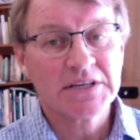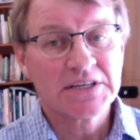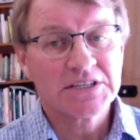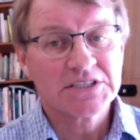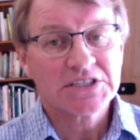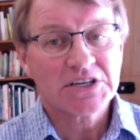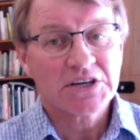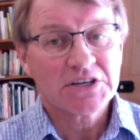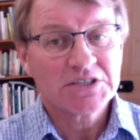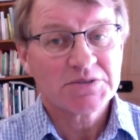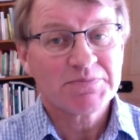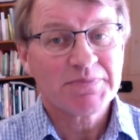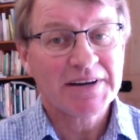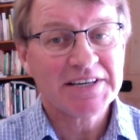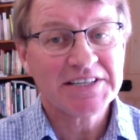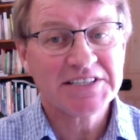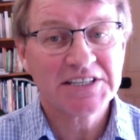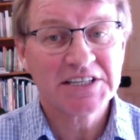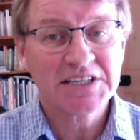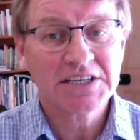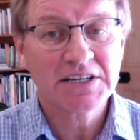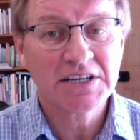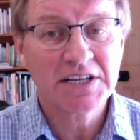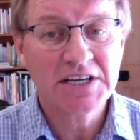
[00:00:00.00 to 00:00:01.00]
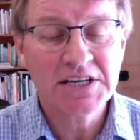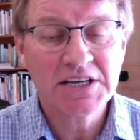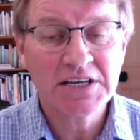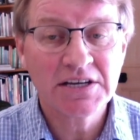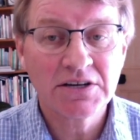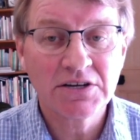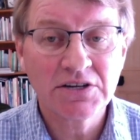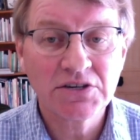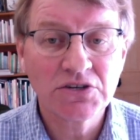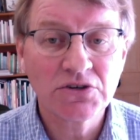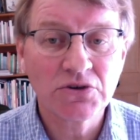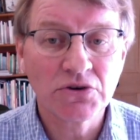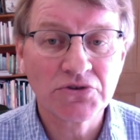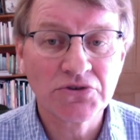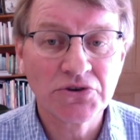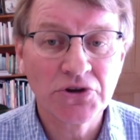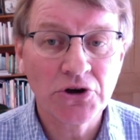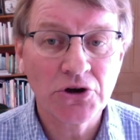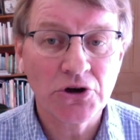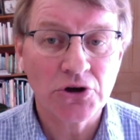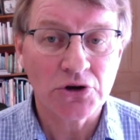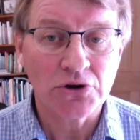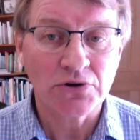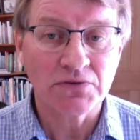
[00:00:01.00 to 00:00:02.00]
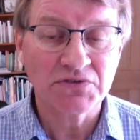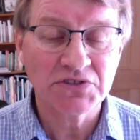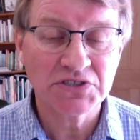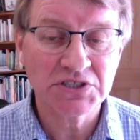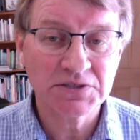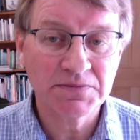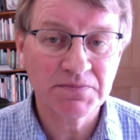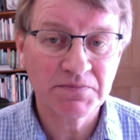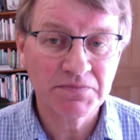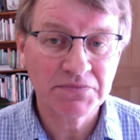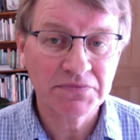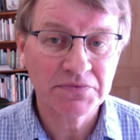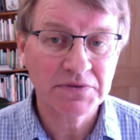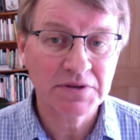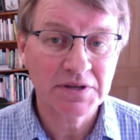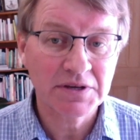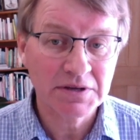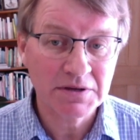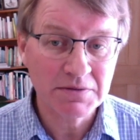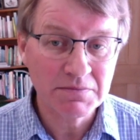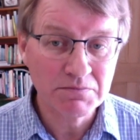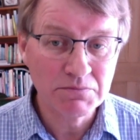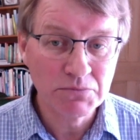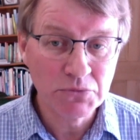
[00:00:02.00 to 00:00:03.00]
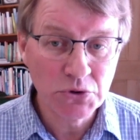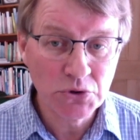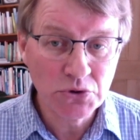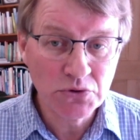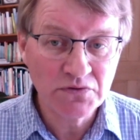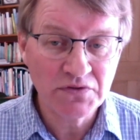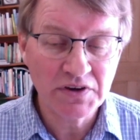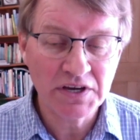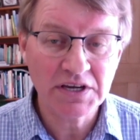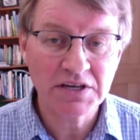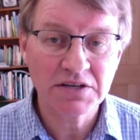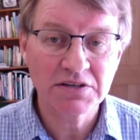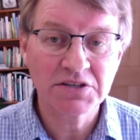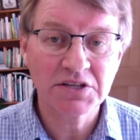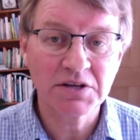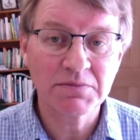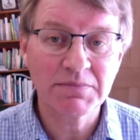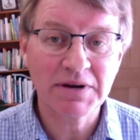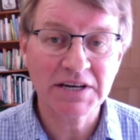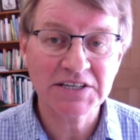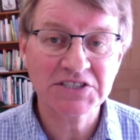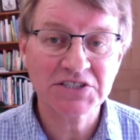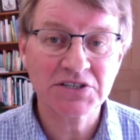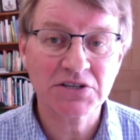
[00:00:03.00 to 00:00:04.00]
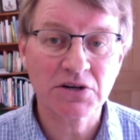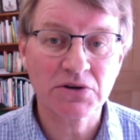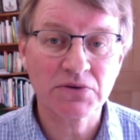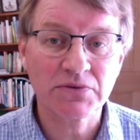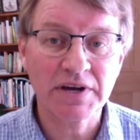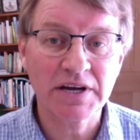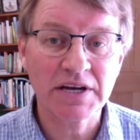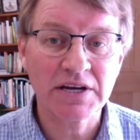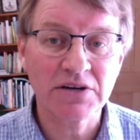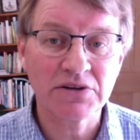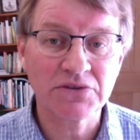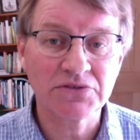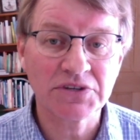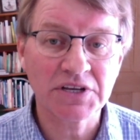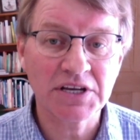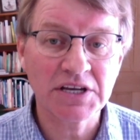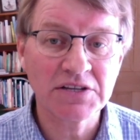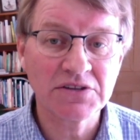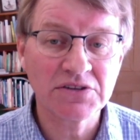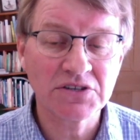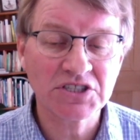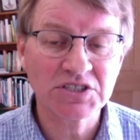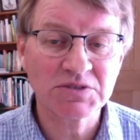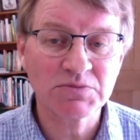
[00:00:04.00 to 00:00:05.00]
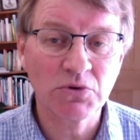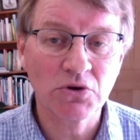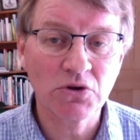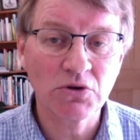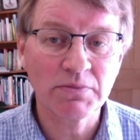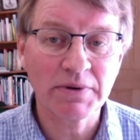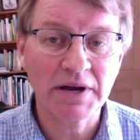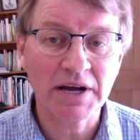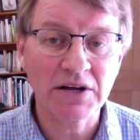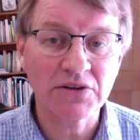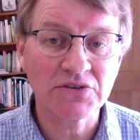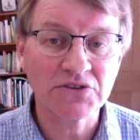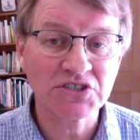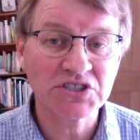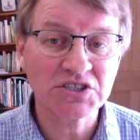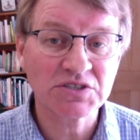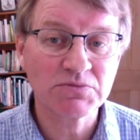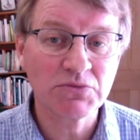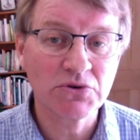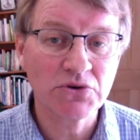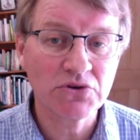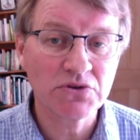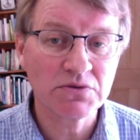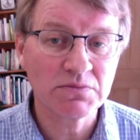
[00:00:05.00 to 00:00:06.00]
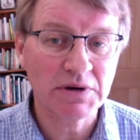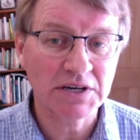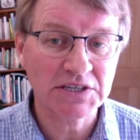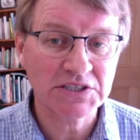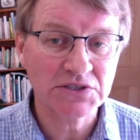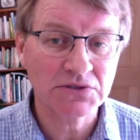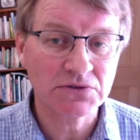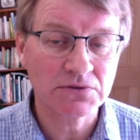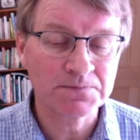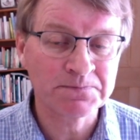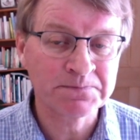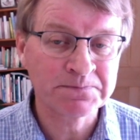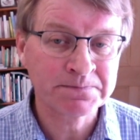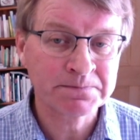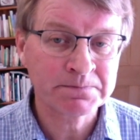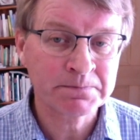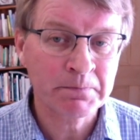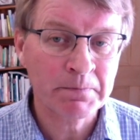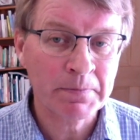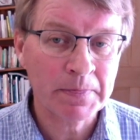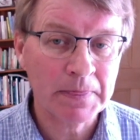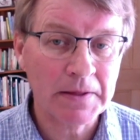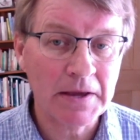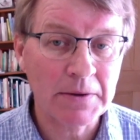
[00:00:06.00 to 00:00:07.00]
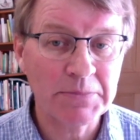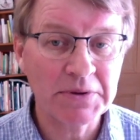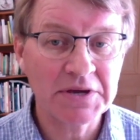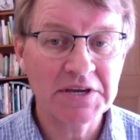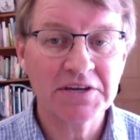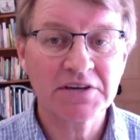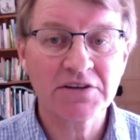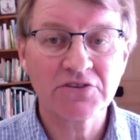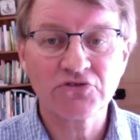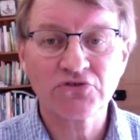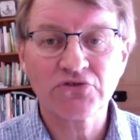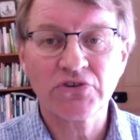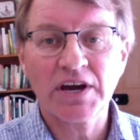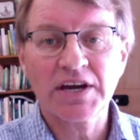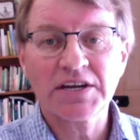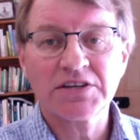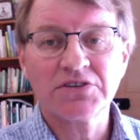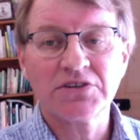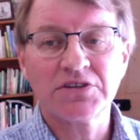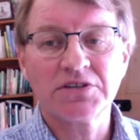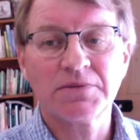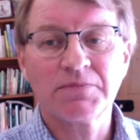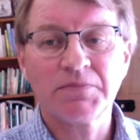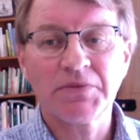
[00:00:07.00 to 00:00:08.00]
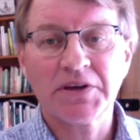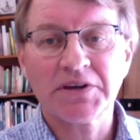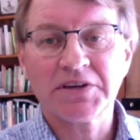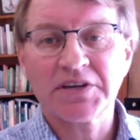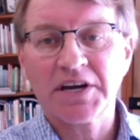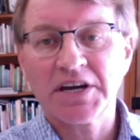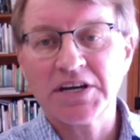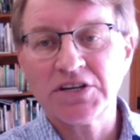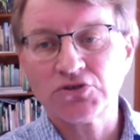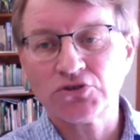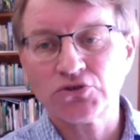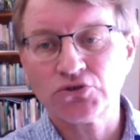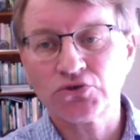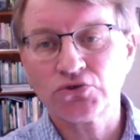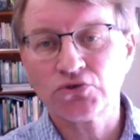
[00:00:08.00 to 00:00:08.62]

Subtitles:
So it's basically your nerves moving the muscle around in the small bowel, the smooth muscle, are being contracted, okay?